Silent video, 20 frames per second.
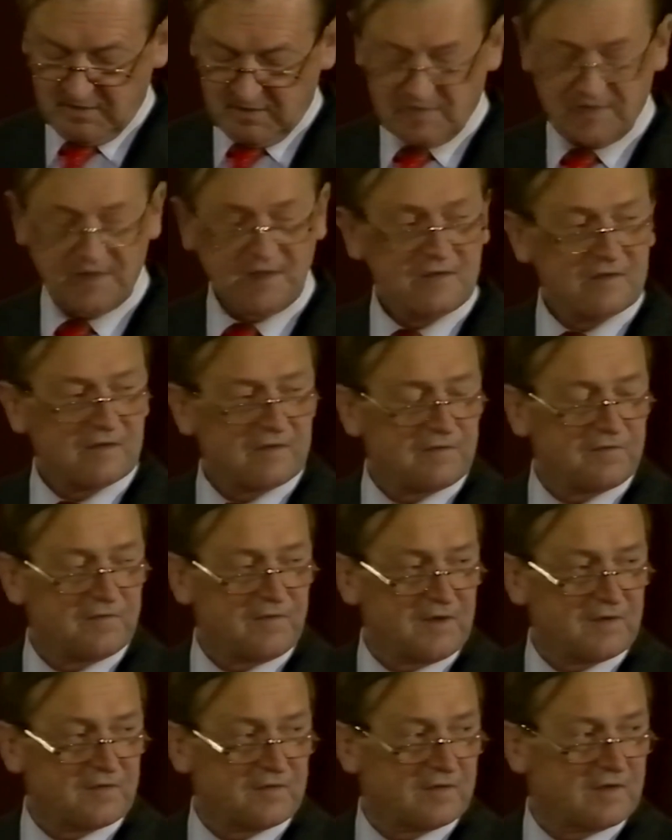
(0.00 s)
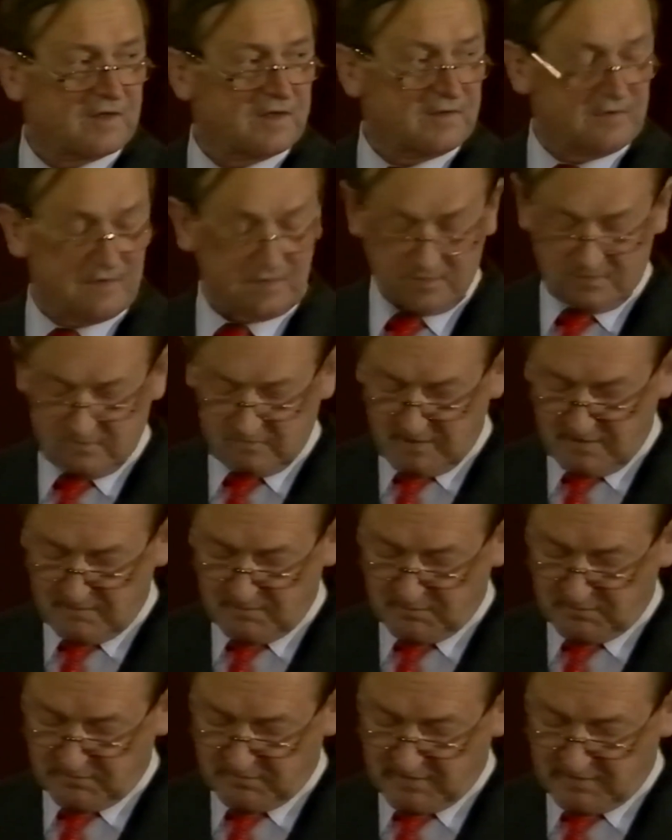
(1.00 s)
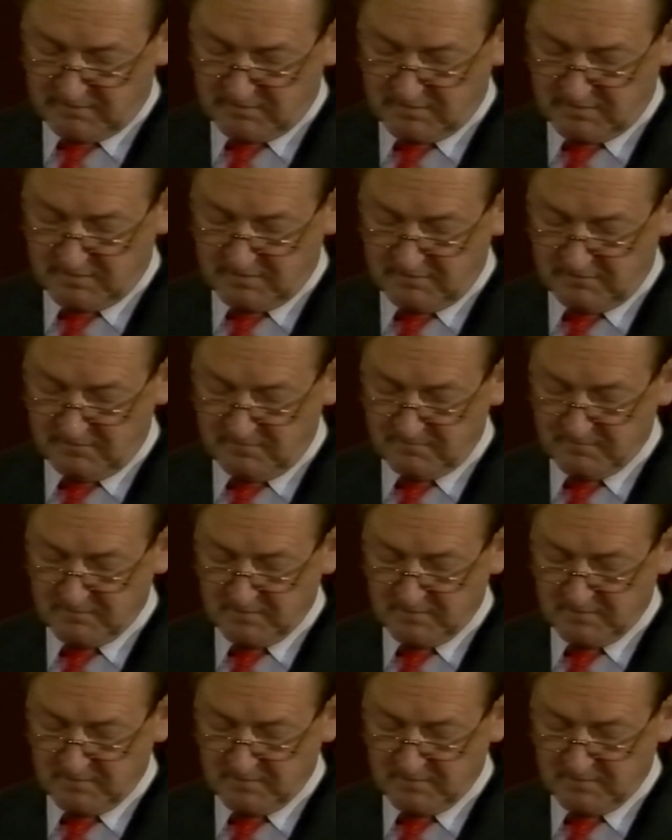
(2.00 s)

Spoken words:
These are fascinating examples, I believe,